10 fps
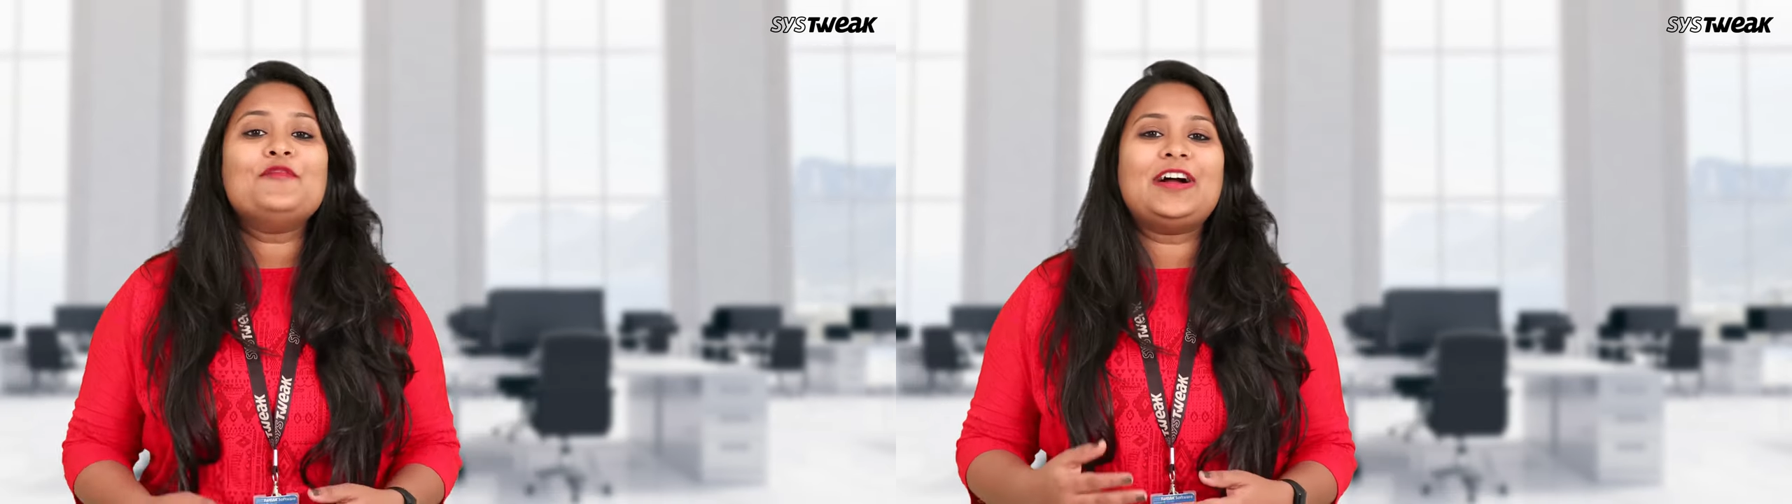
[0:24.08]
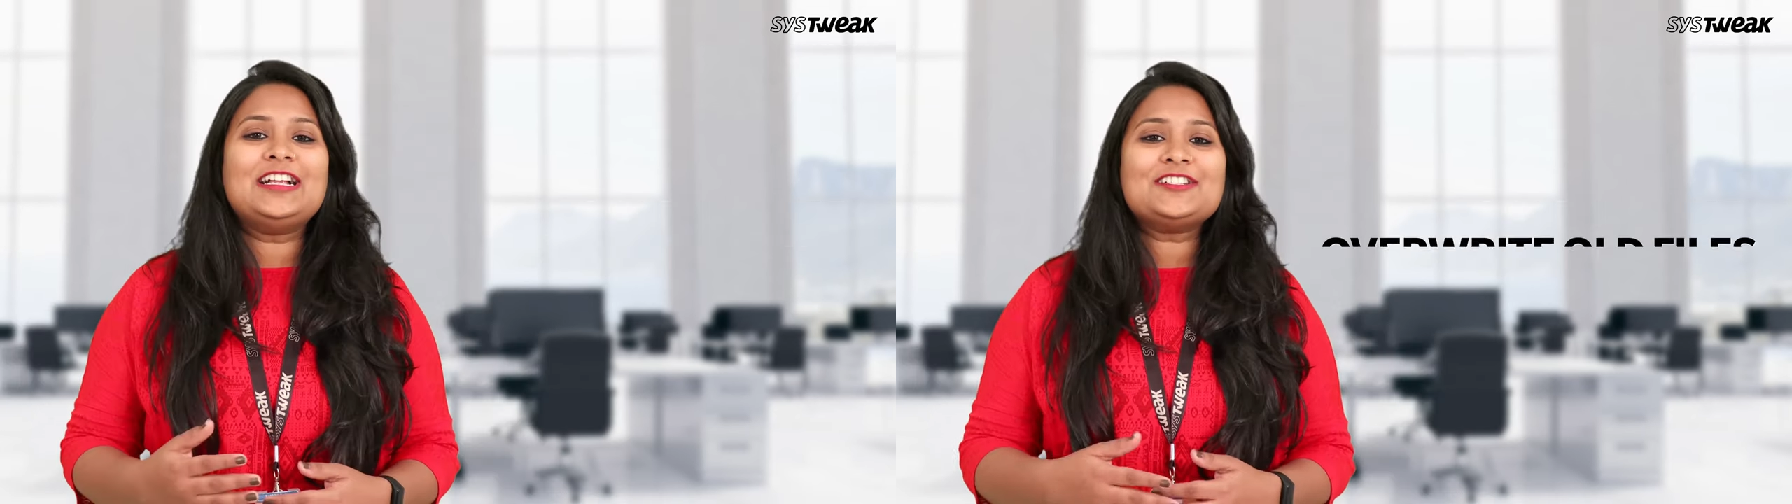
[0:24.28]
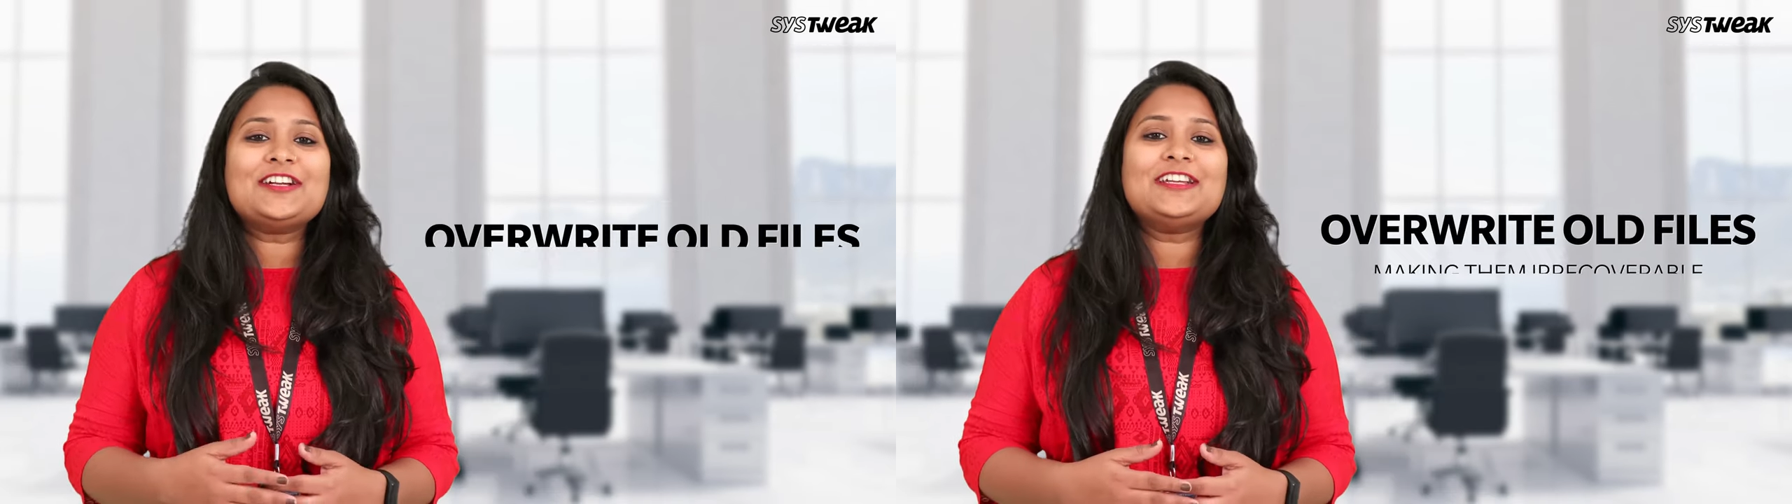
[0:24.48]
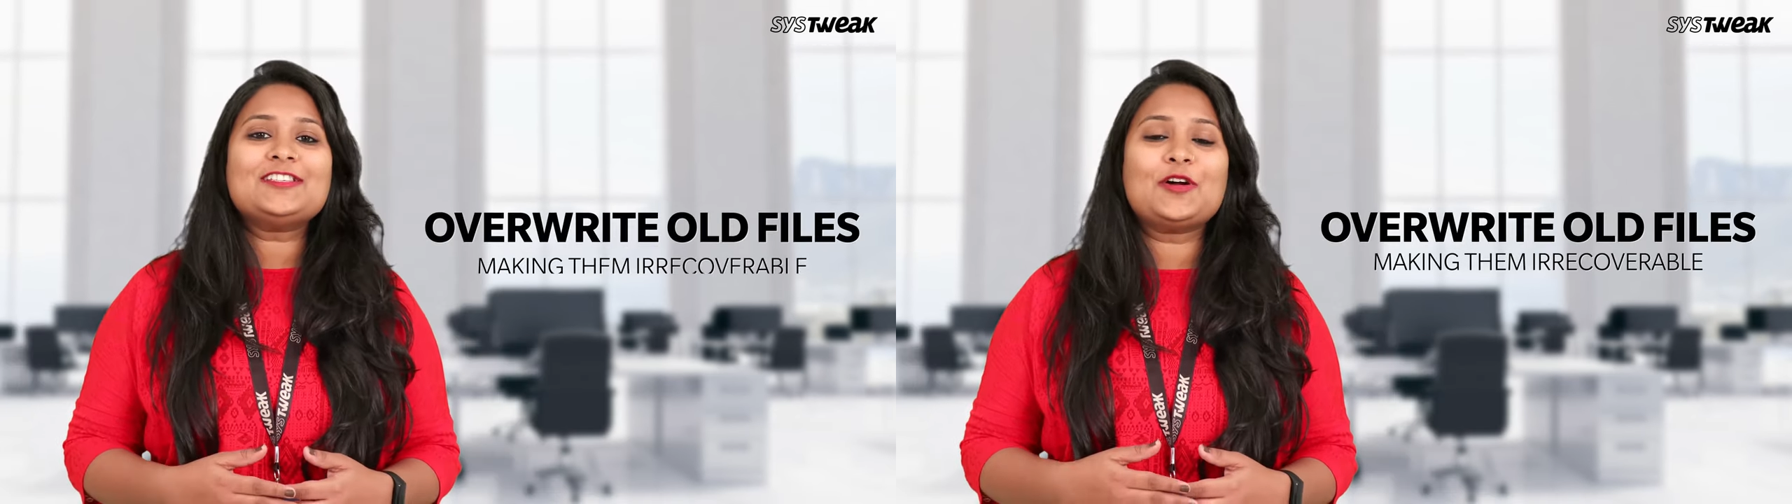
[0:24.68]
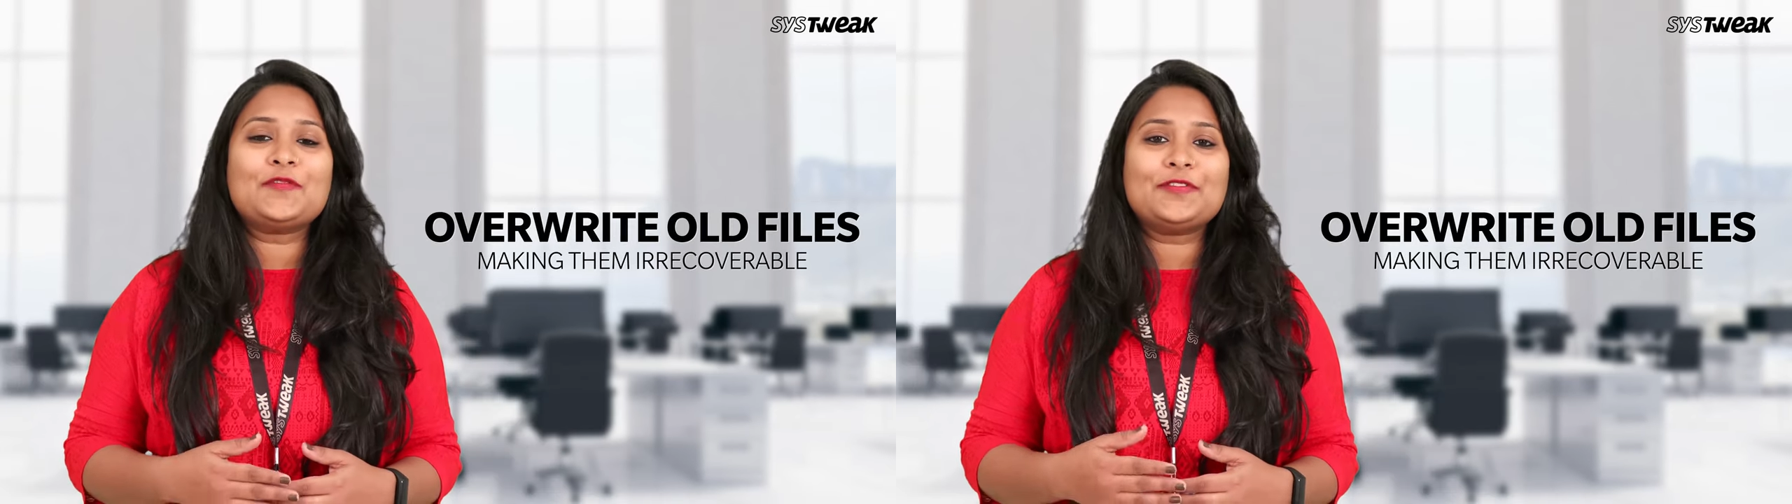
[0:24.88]
File
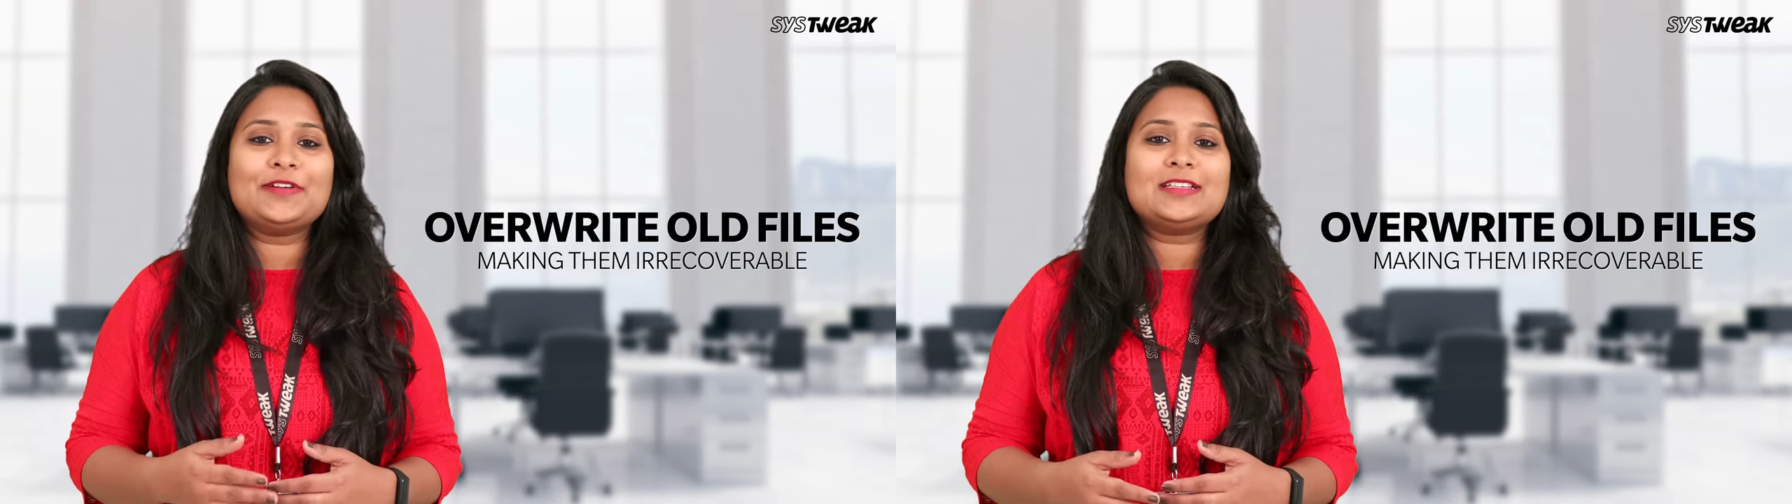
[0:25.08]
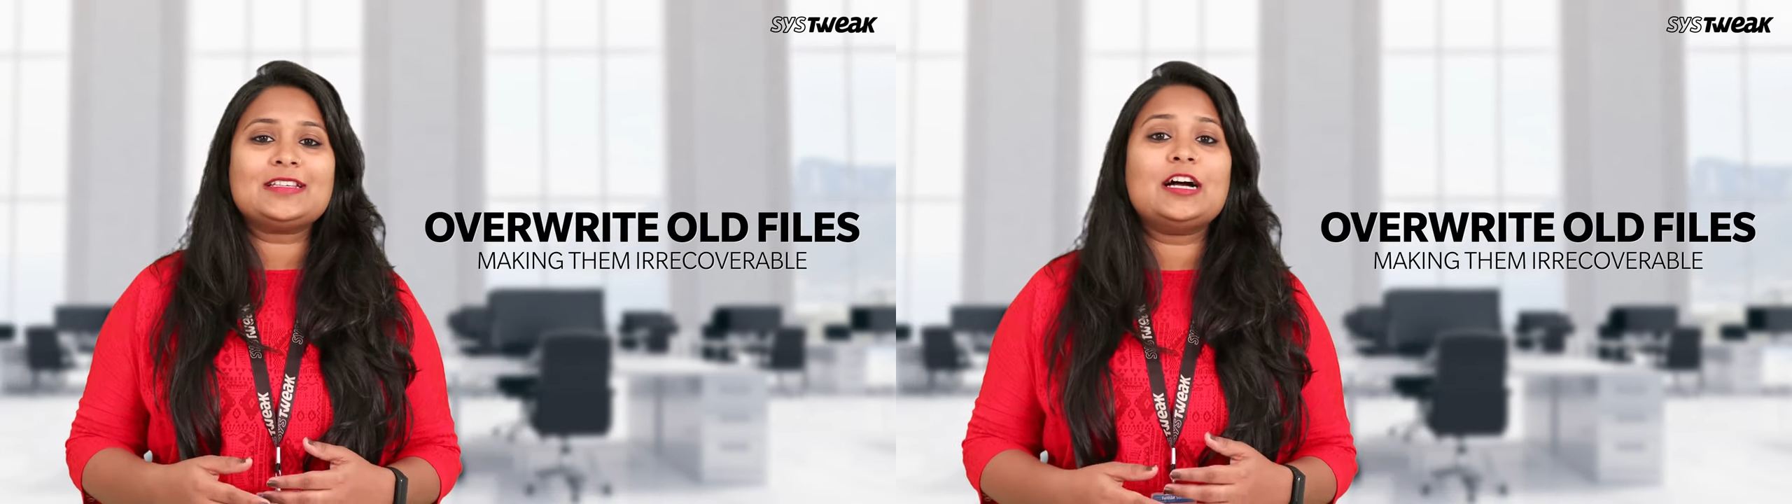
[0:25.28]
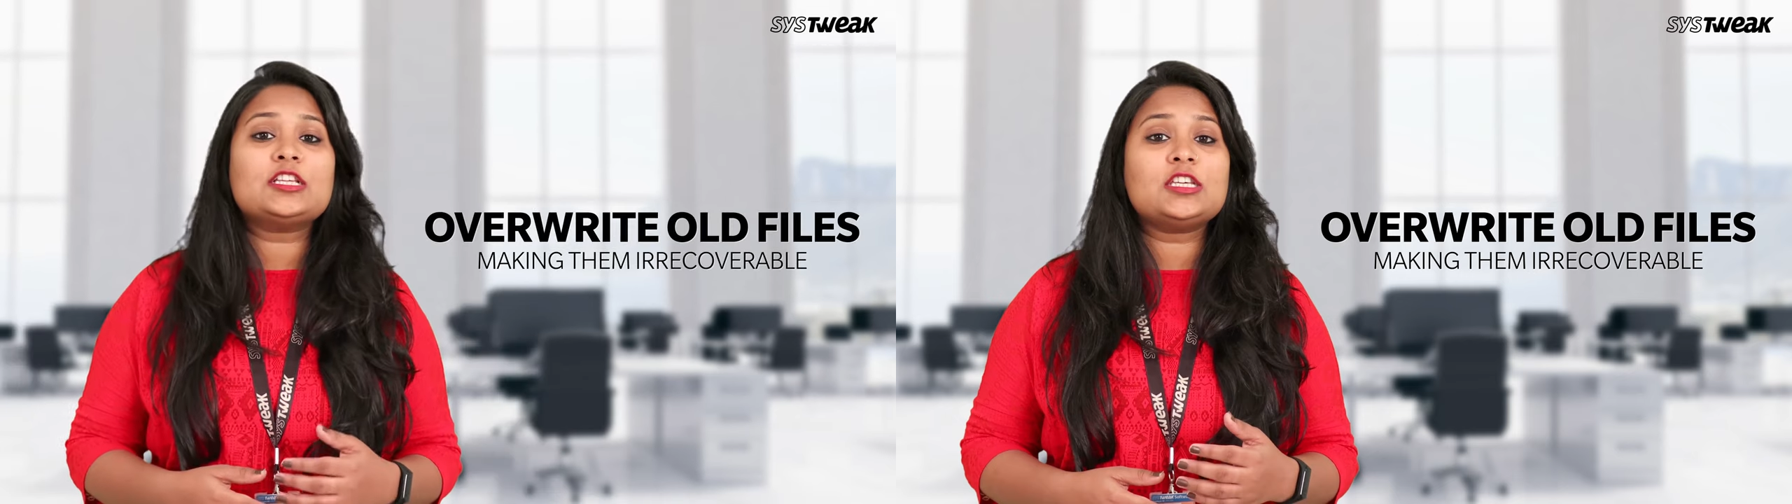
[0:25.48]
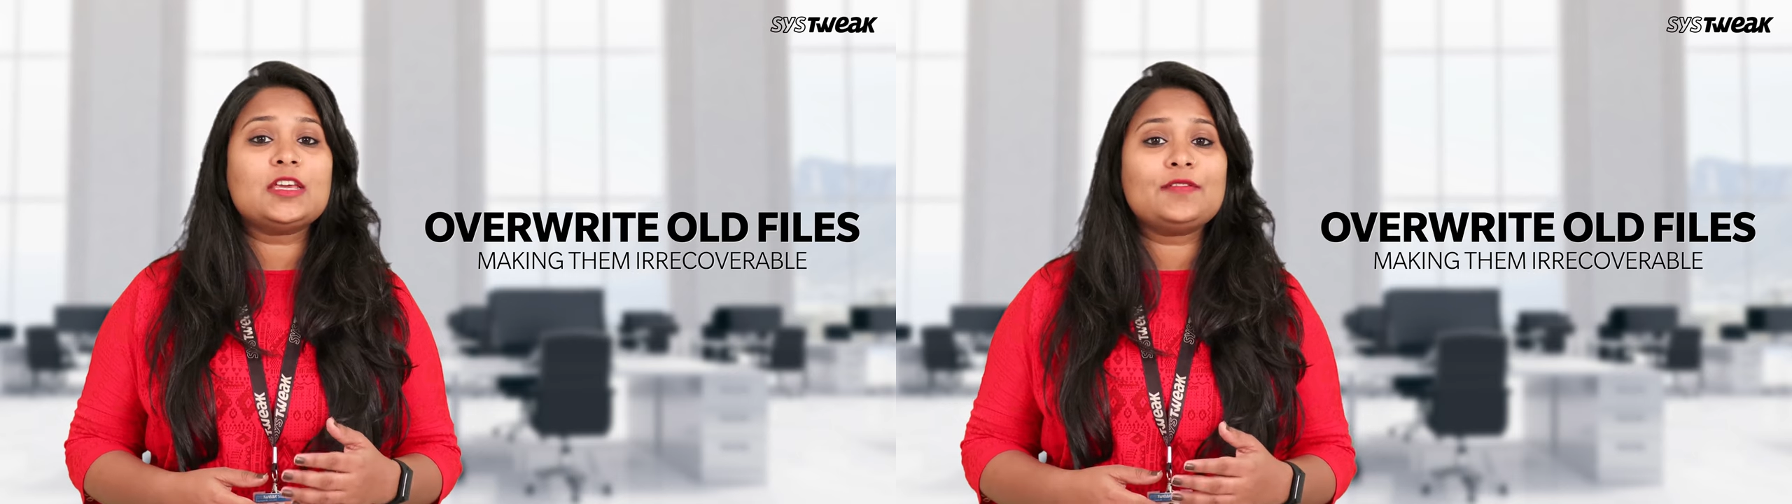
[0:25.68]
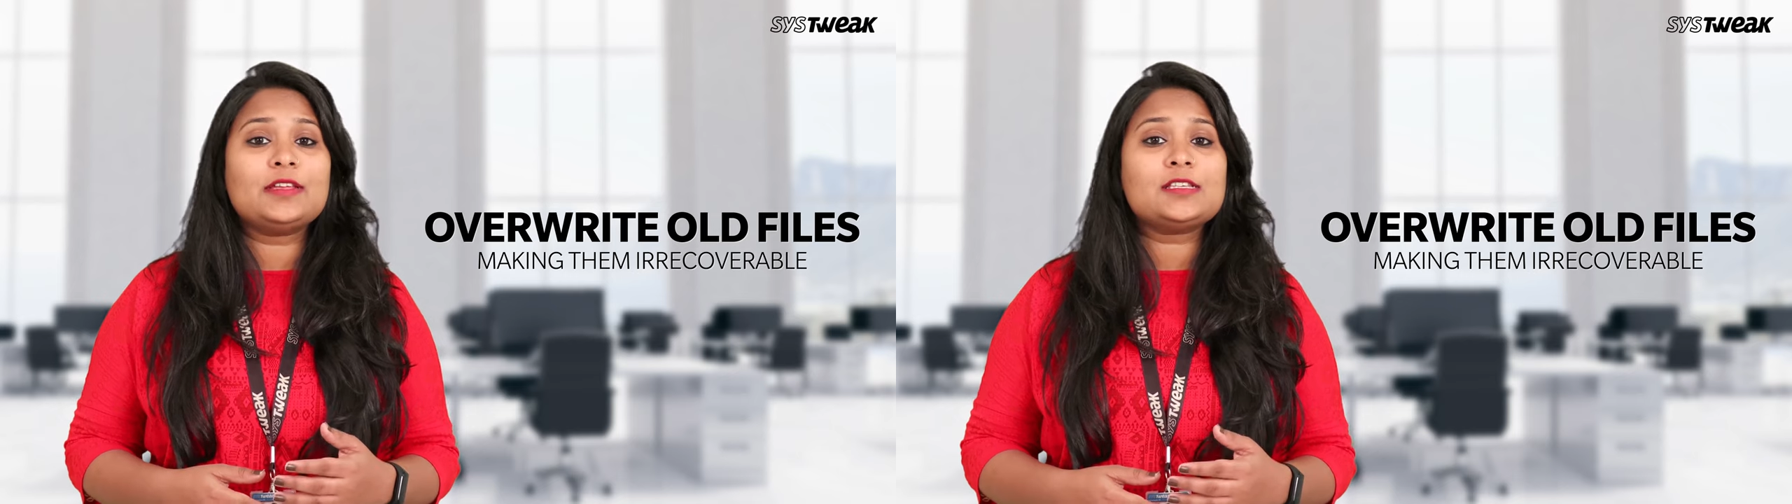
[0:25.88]
shredder softwares
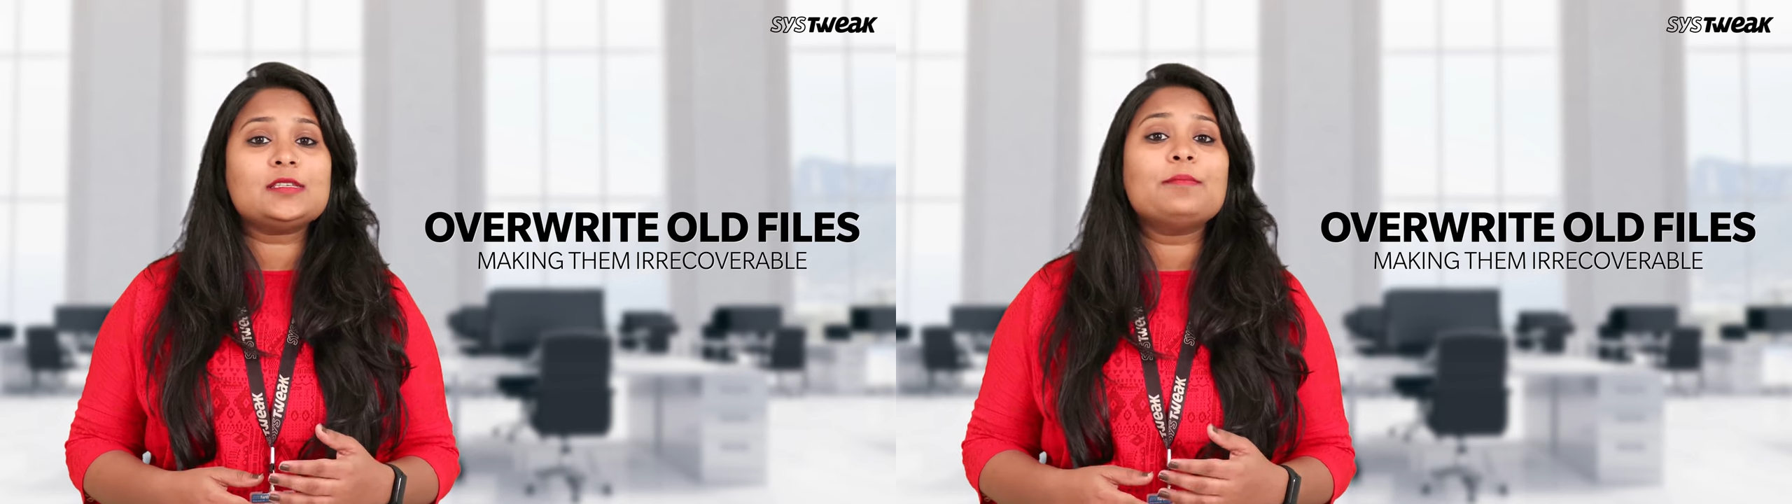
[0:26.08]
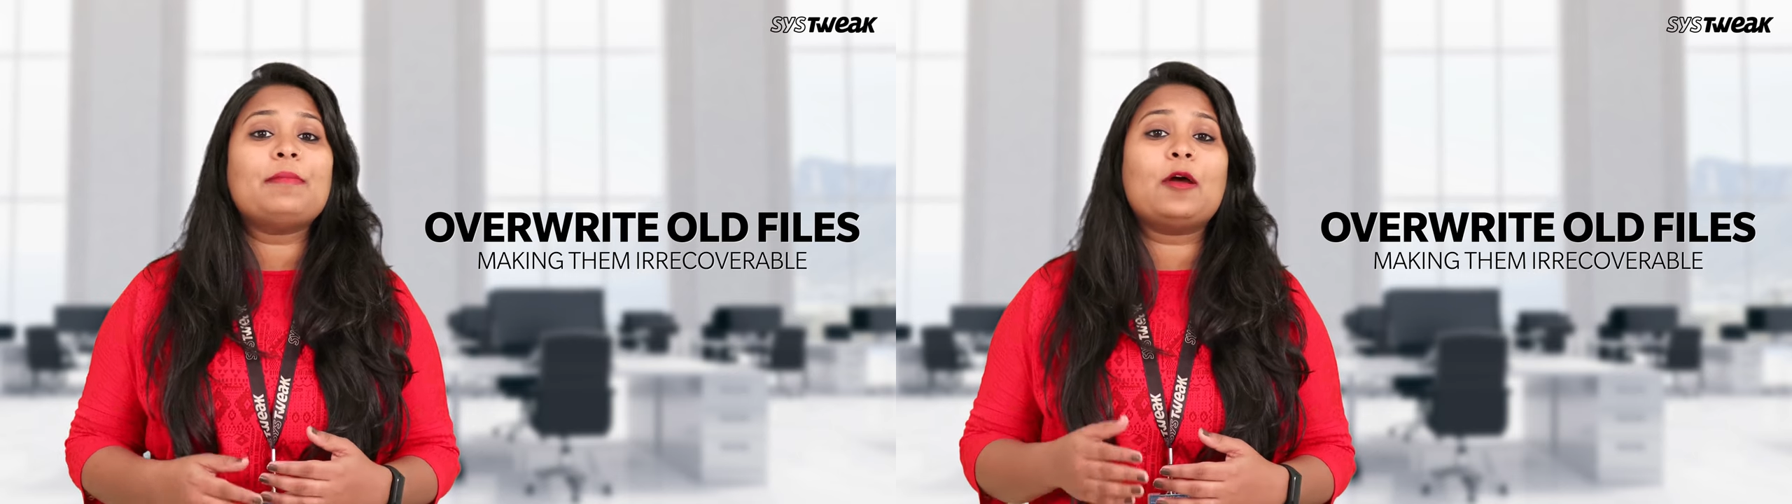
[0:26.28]
achieve this